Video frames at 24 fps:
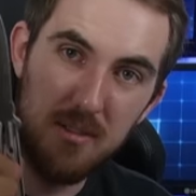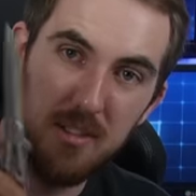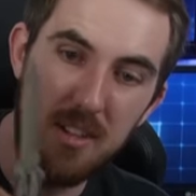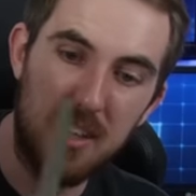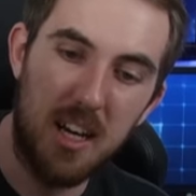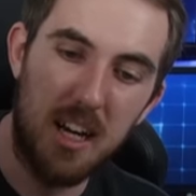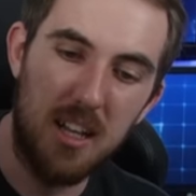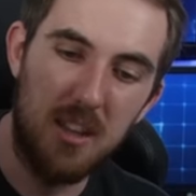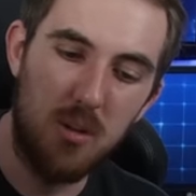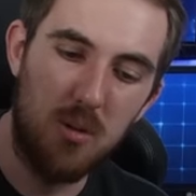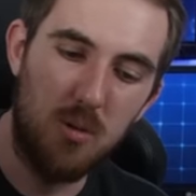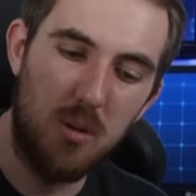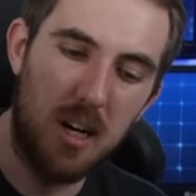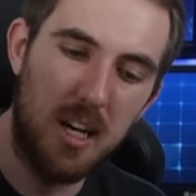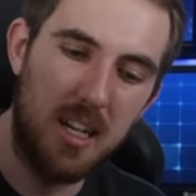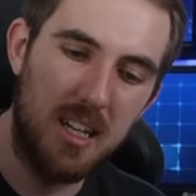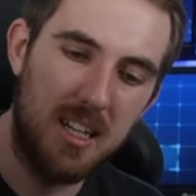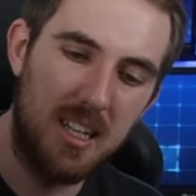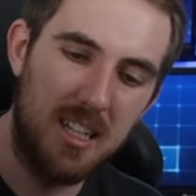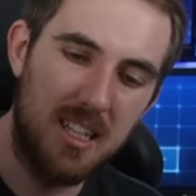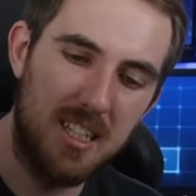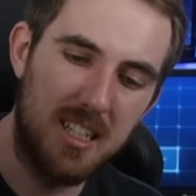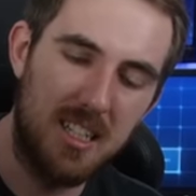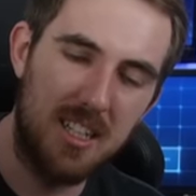another one,
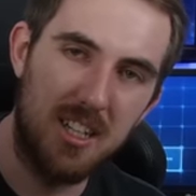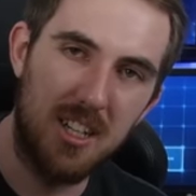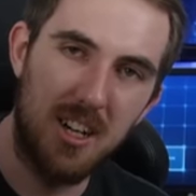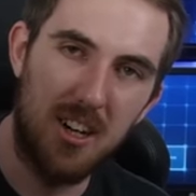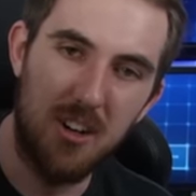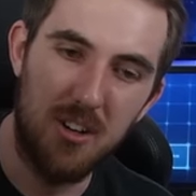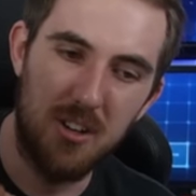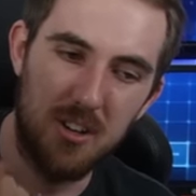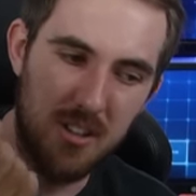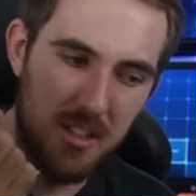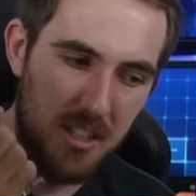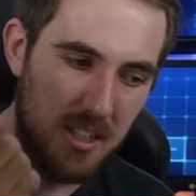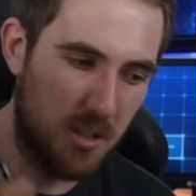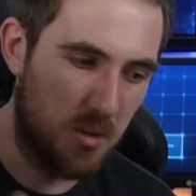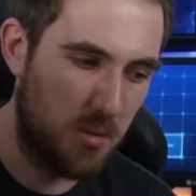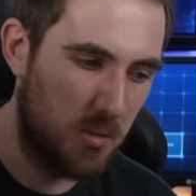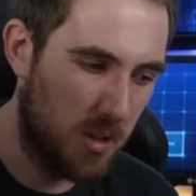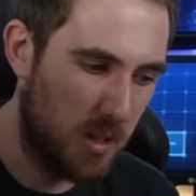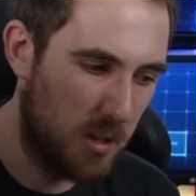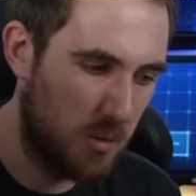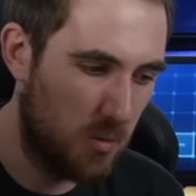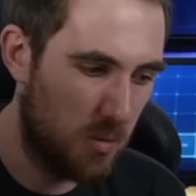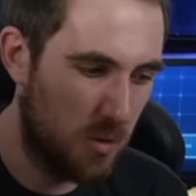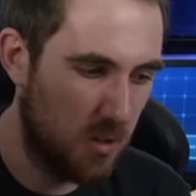so this
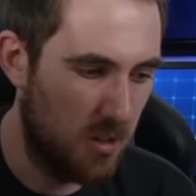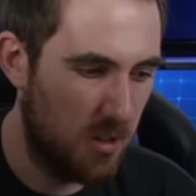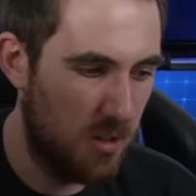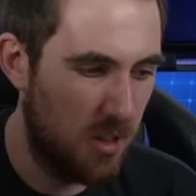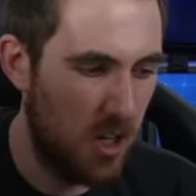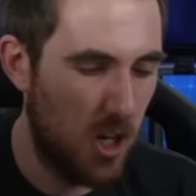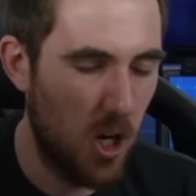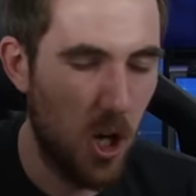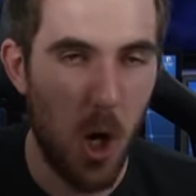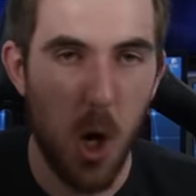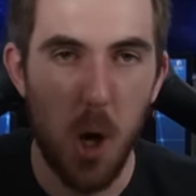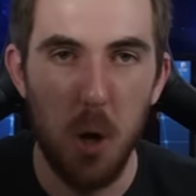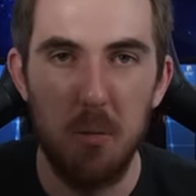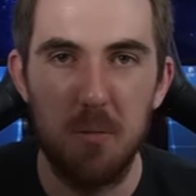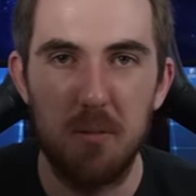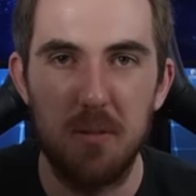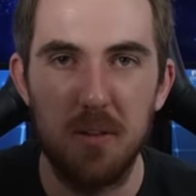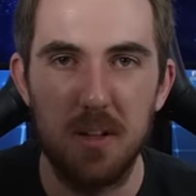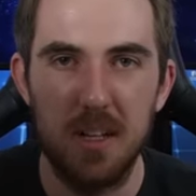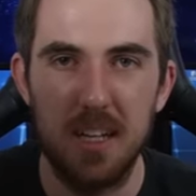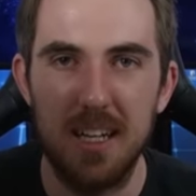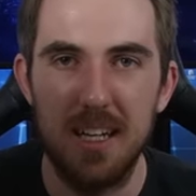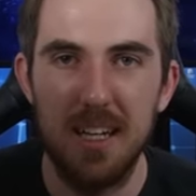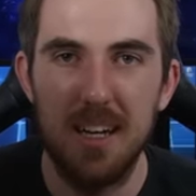one will
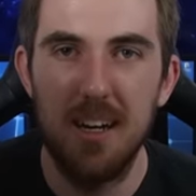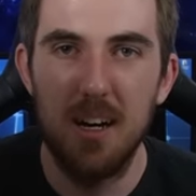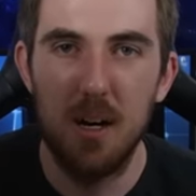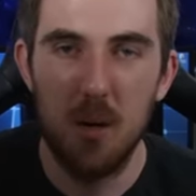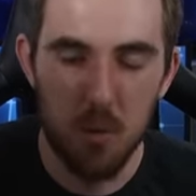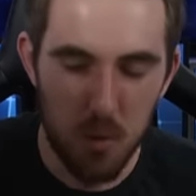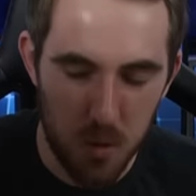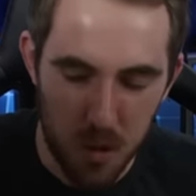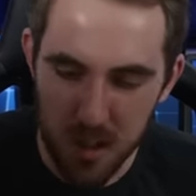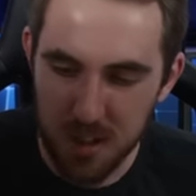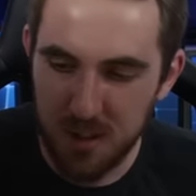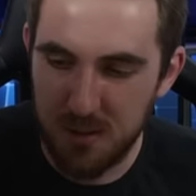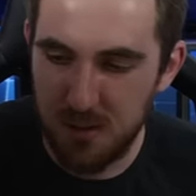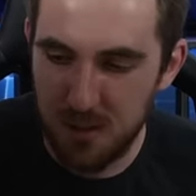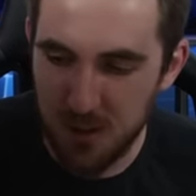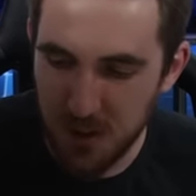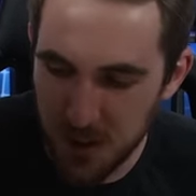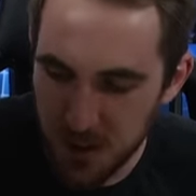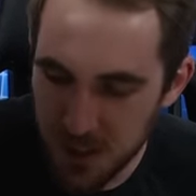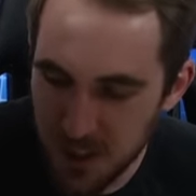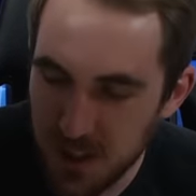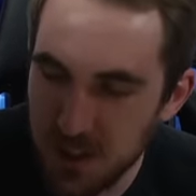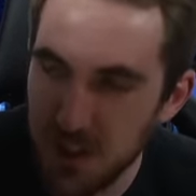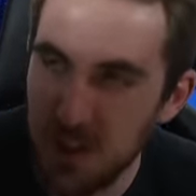hopefully work for
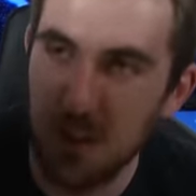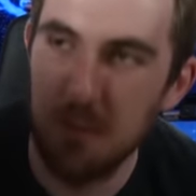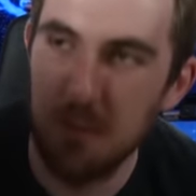you,